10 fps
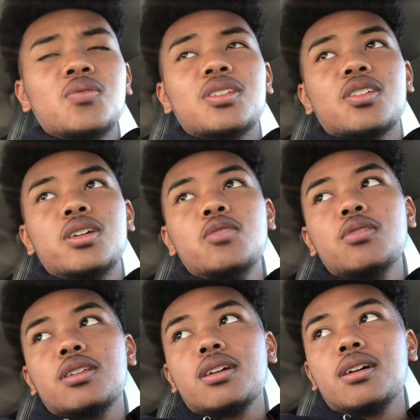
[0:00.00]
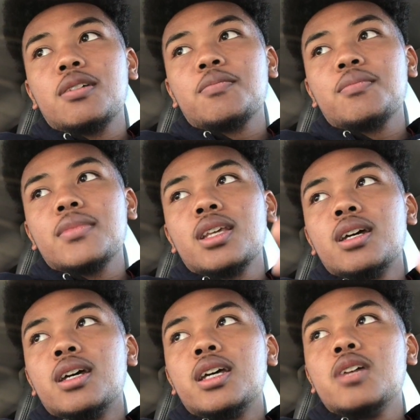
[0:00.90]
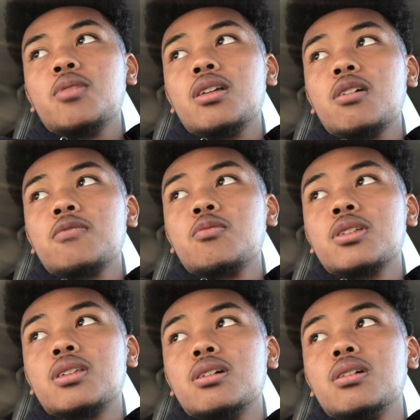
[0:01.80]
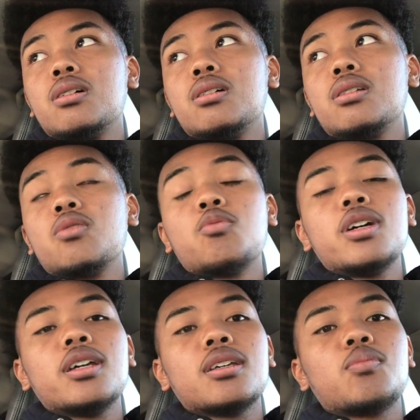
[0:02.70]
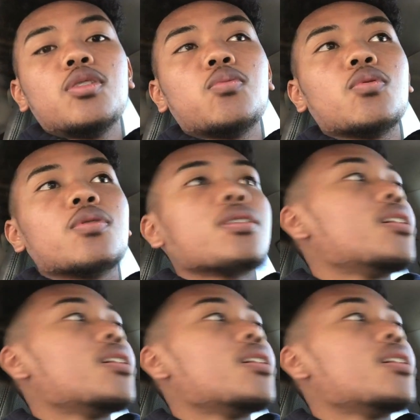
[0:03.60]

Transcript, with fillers: So he was, um, he went over with the, the wings people.